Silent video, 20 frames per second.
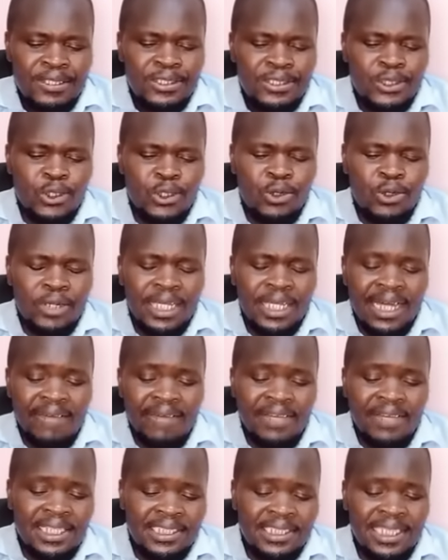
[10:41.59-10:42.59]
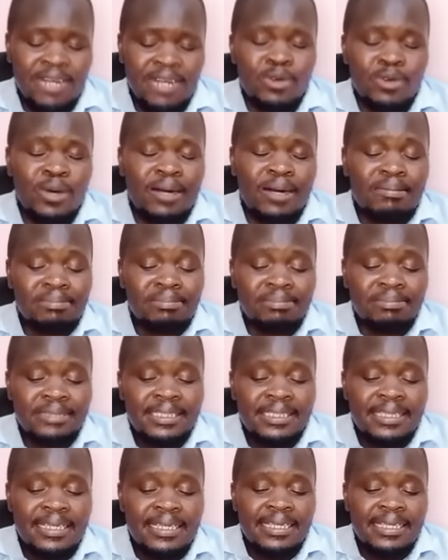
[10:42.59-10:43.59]
So Rigathi Gachagua
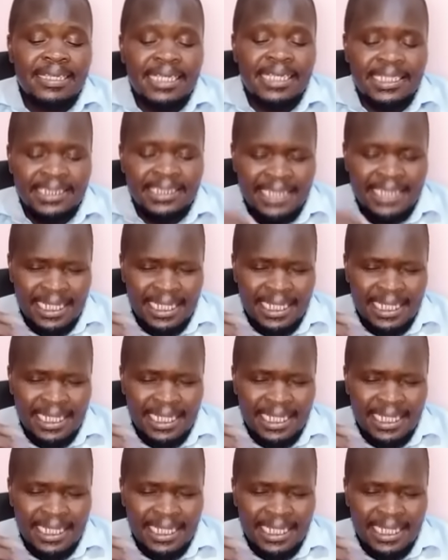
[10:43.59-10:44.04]
is